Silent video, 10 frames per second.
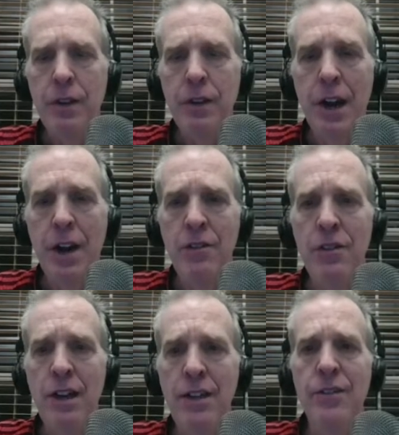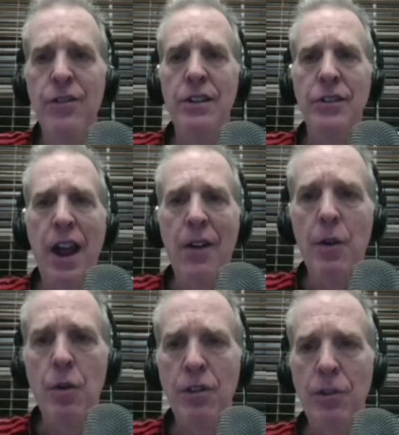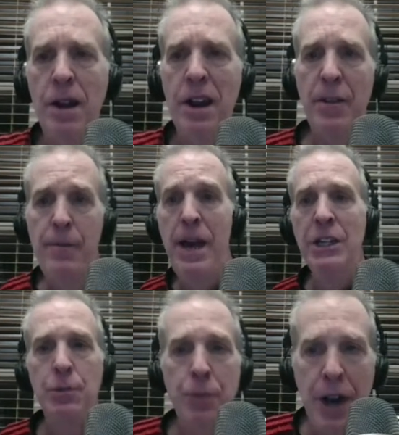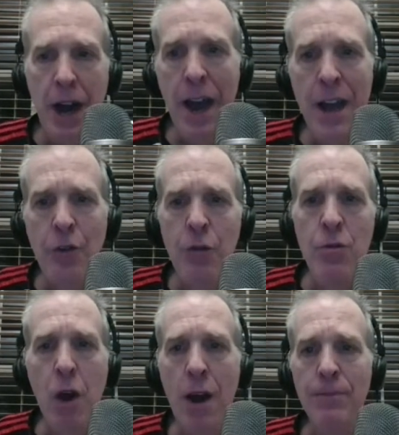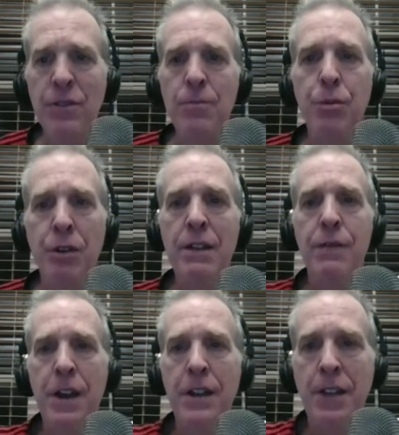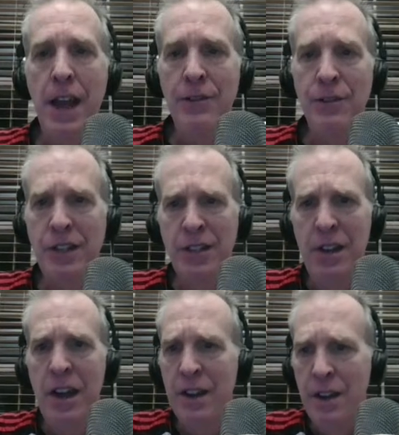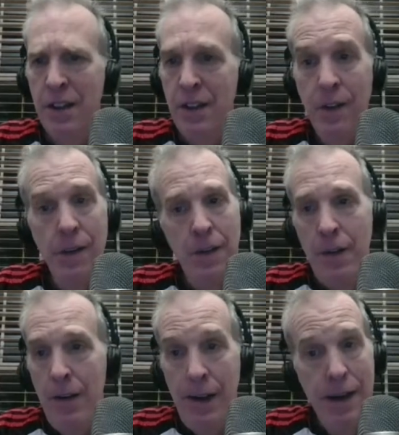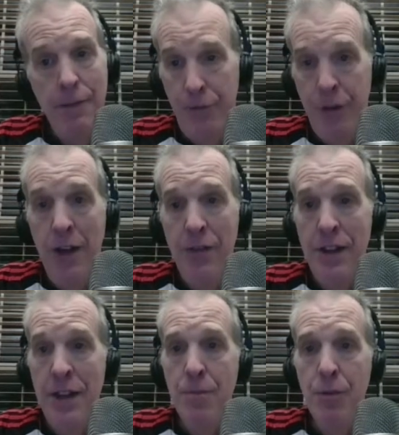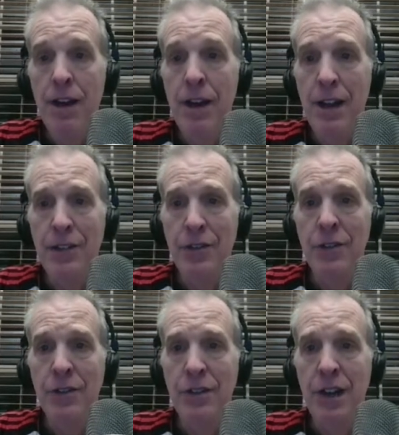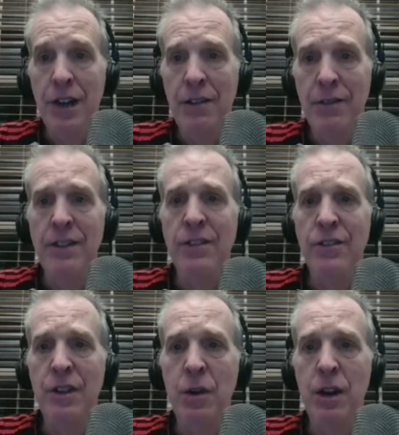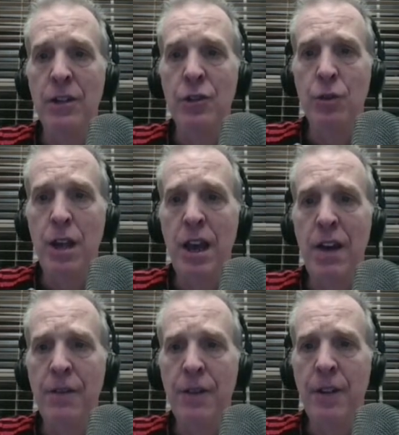Carl Dutton says, Harry Wilson, man of the match, but I agree Robinson played fantastic tonight. I thought that he played excellent tonight. Let's see what else we have.